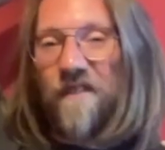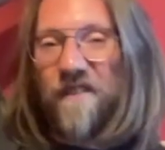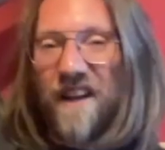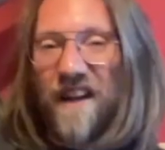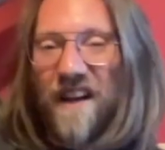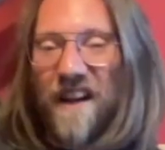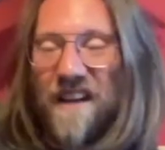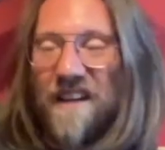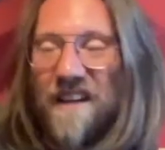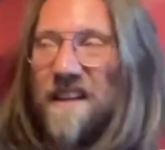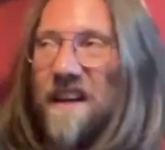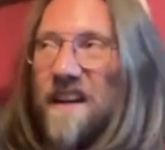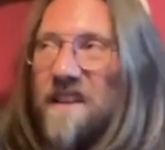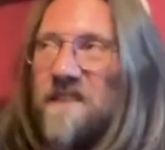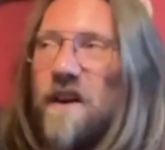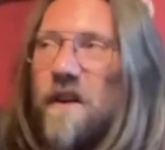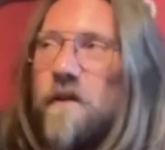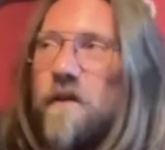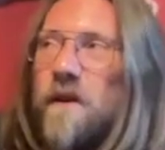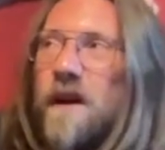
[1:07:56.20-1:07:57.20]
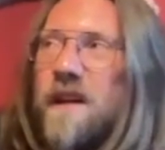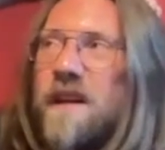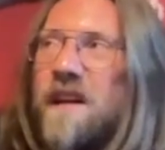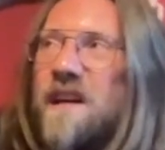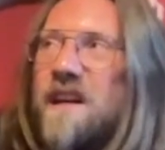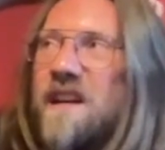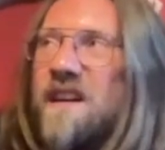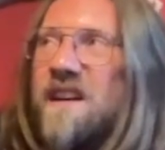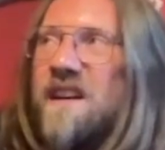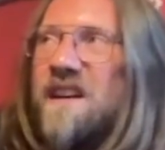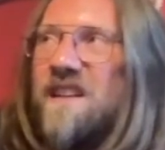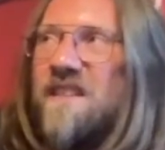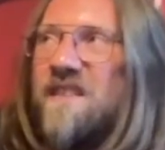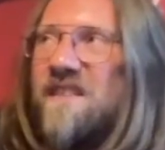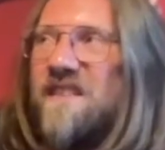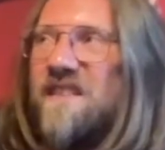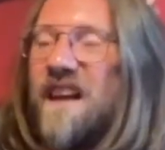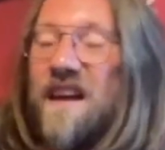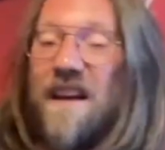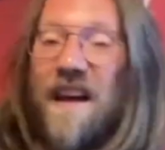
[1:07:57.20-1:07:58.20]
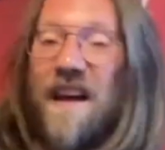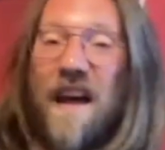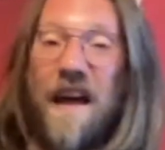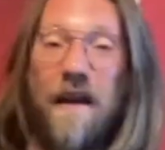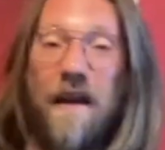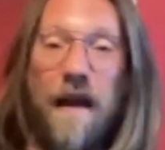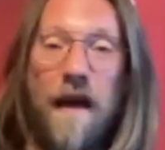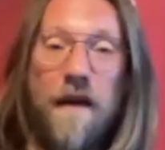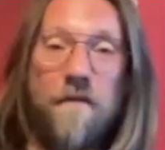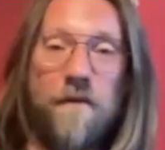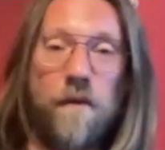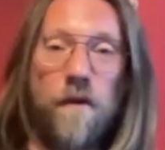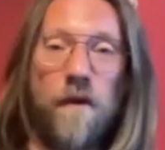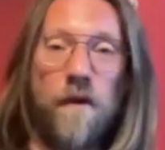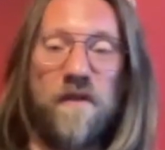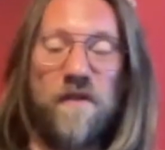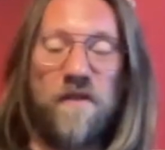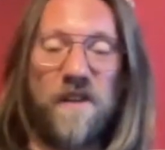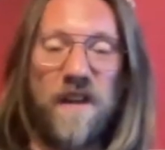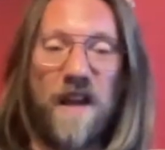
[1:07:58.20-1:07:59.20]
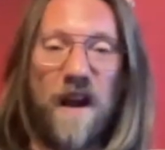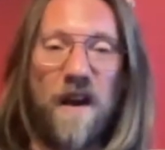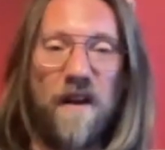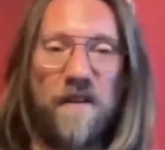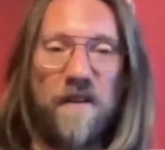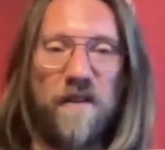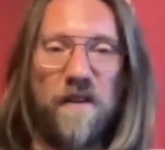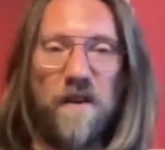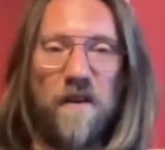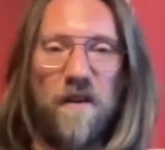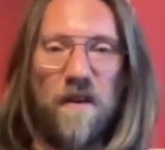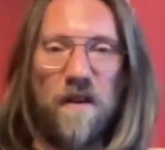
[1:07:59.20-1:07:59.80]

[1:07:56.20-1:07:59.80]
I mean, I just everyone is a character.